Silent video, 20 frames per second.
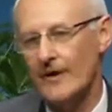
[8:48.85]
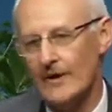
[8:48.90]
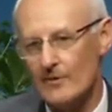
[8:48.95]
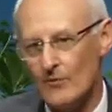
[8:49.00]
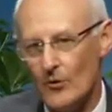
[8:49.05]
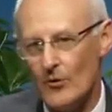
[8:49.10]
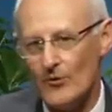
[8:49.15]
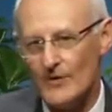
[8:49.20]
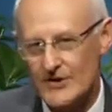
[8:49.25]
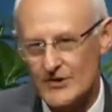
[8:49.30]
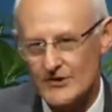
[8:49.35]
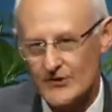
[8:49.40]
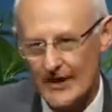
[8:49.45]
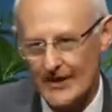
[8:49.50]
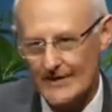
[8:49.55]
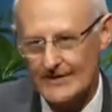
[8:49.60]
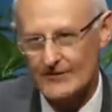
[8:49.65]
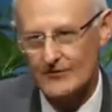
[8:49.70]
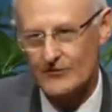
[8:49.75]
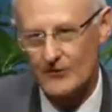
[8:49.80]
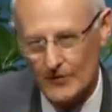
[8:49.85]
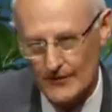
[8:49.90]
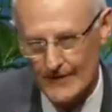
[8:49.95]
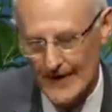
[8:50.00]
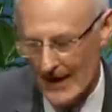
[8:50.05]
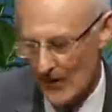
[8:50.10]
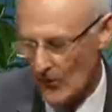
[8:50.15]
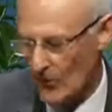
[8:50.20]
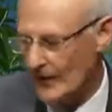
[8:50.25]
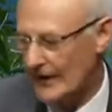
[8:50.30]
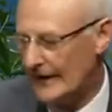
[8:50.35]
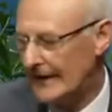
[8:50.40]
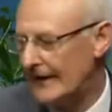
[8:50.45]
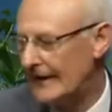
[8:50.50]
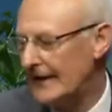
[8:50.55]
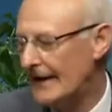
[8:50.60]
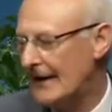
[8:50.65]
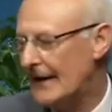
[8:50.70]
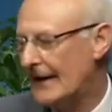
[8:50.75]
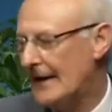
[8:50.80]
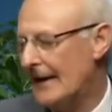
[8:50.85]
on a more restricted road network.